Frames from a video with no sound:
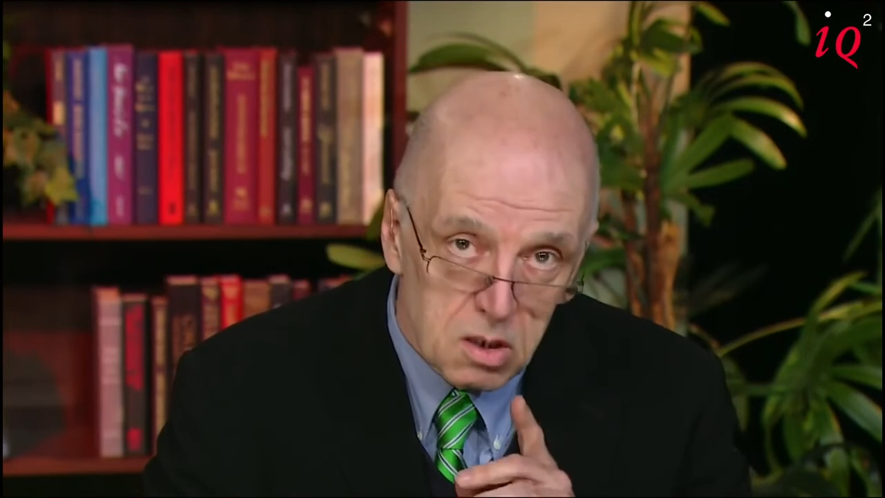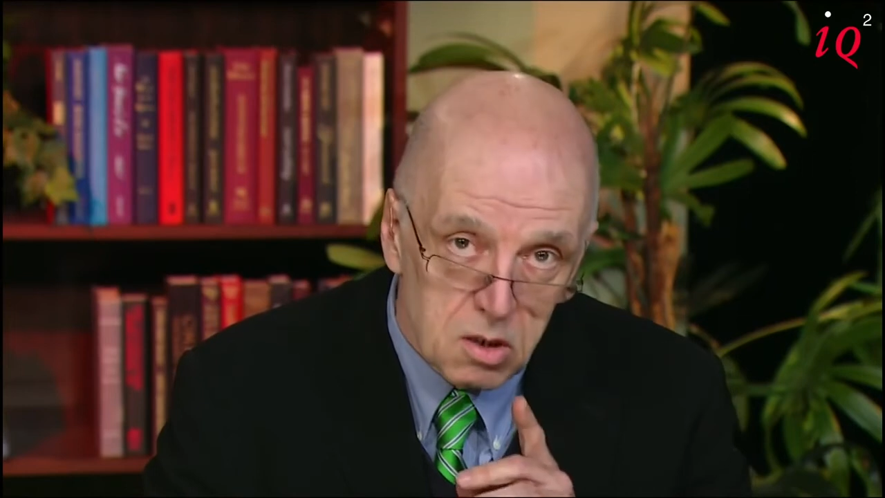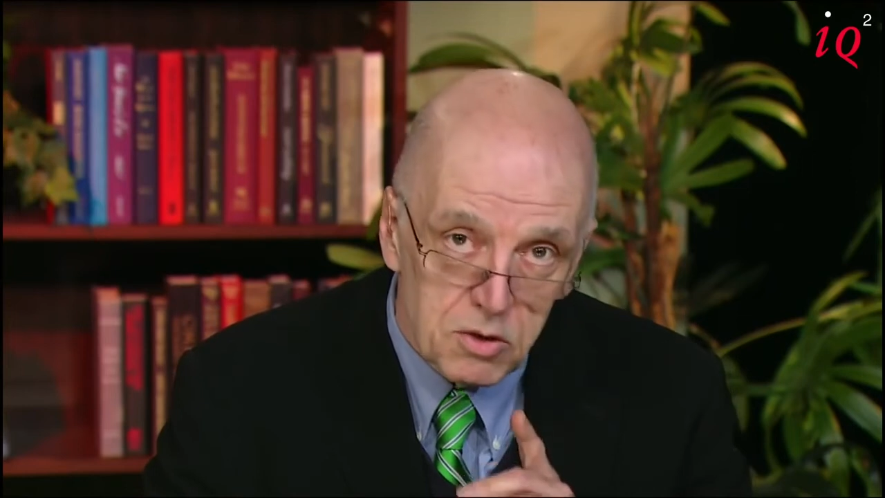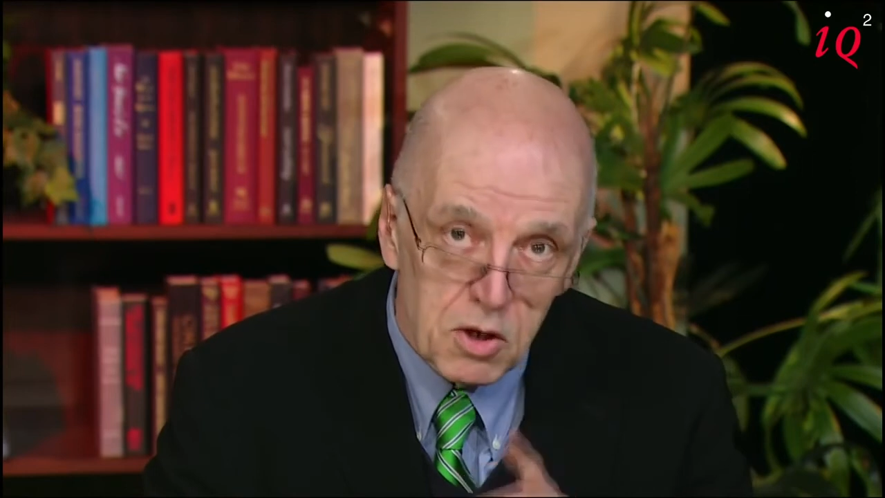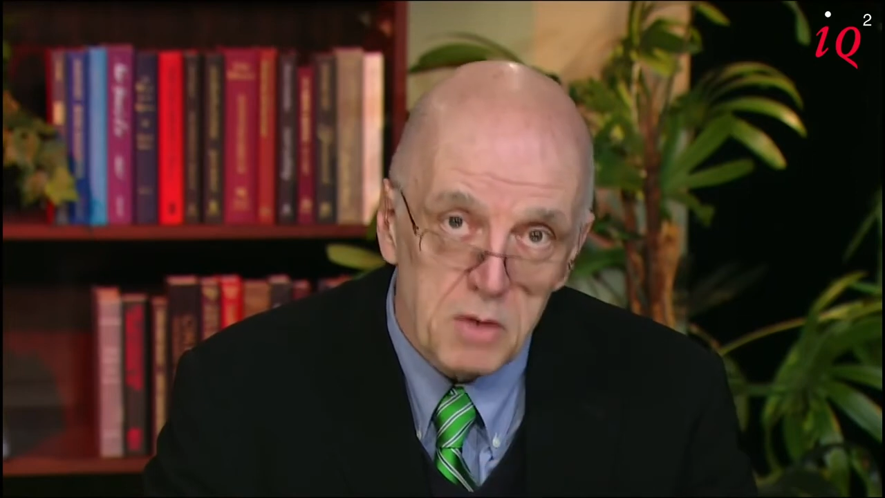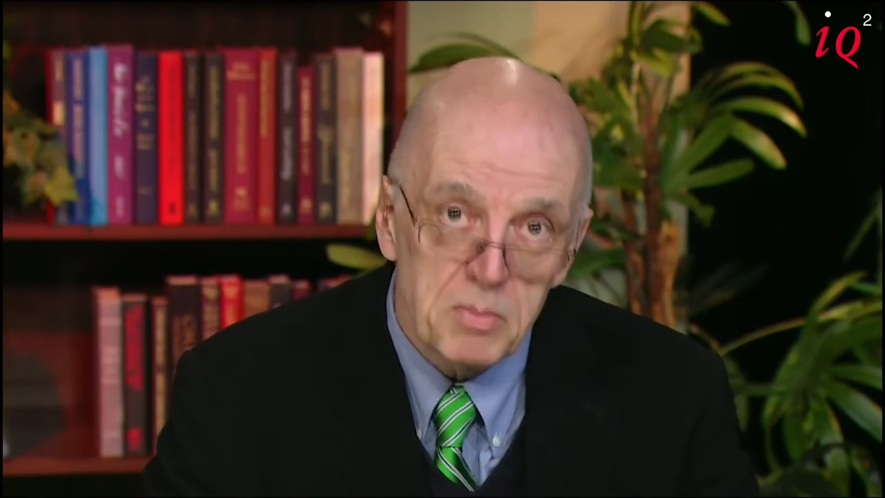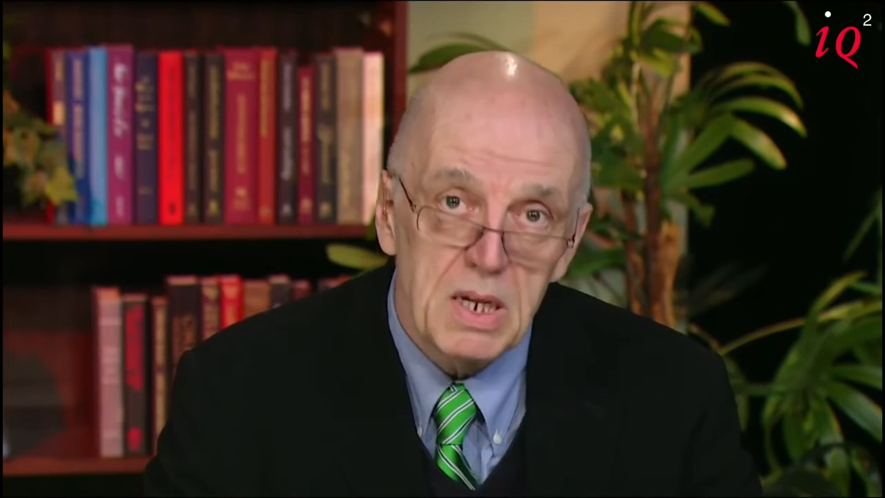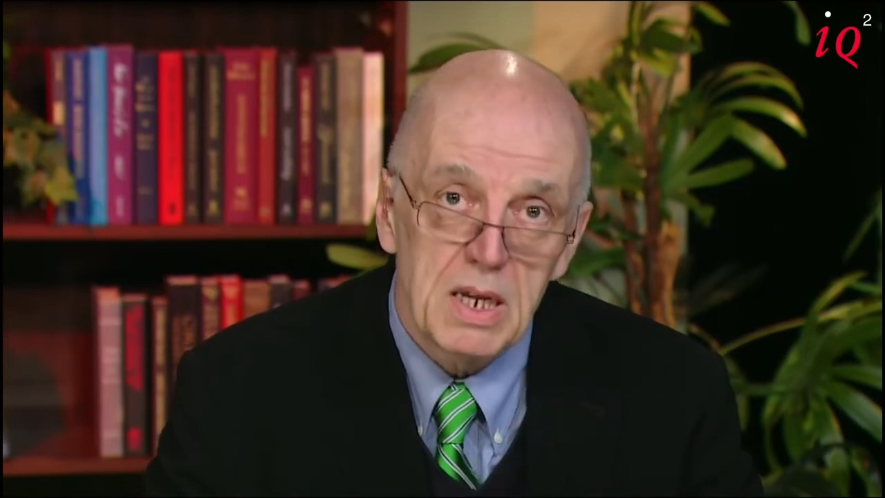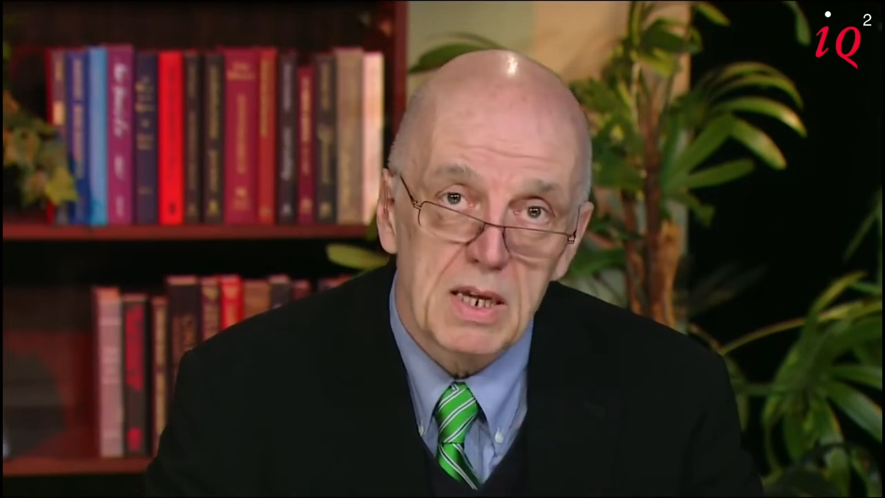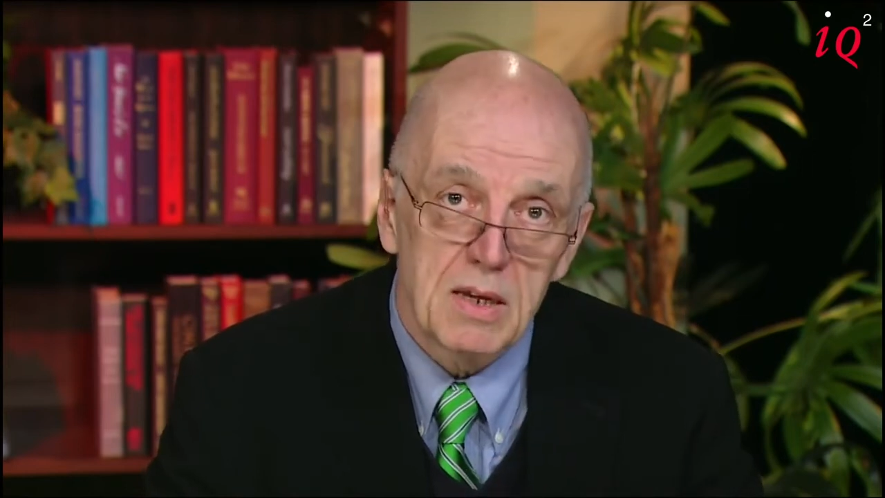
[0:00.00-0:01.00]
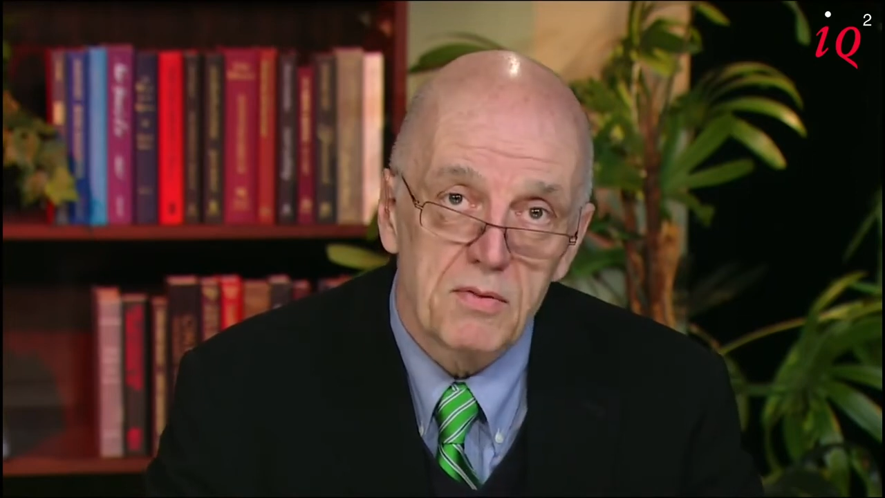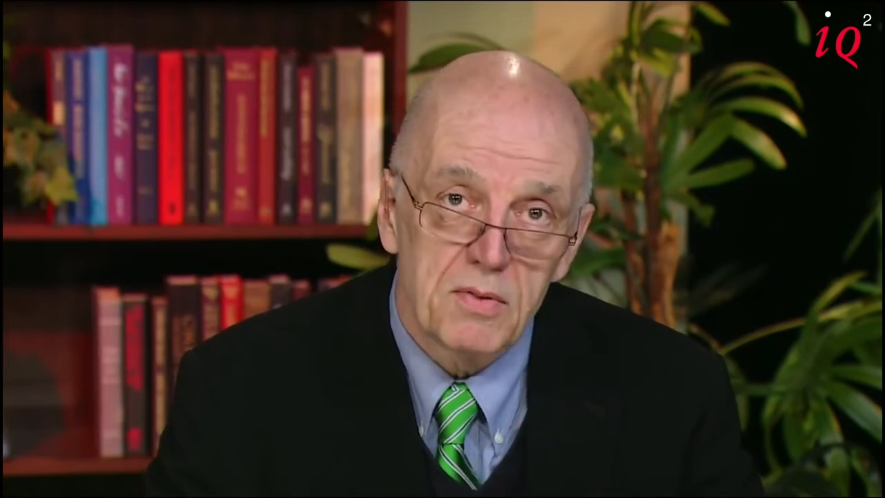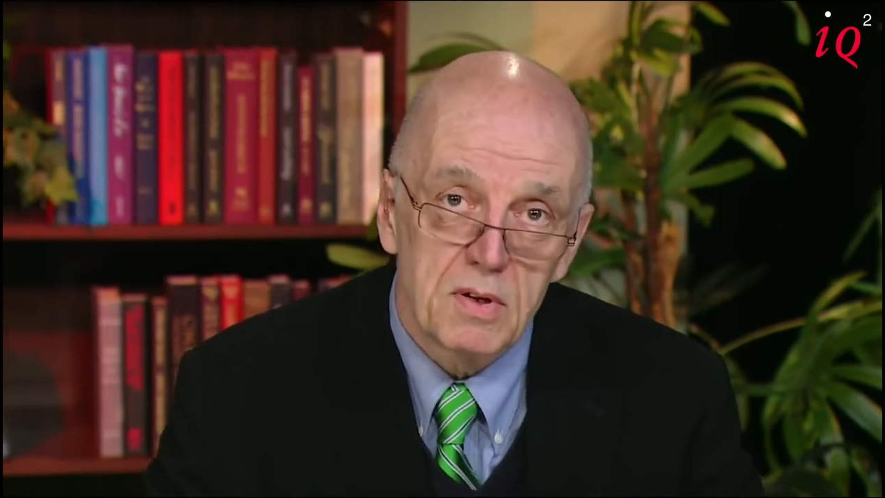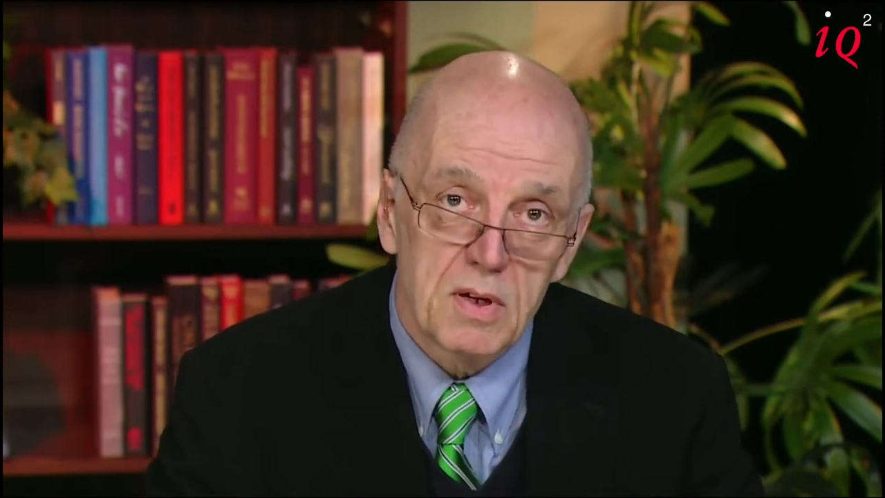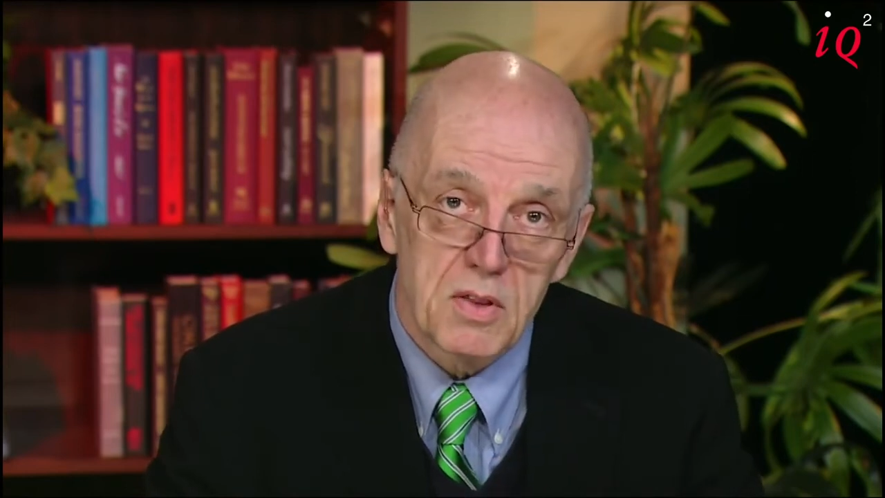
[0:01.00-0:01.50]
You'd not believe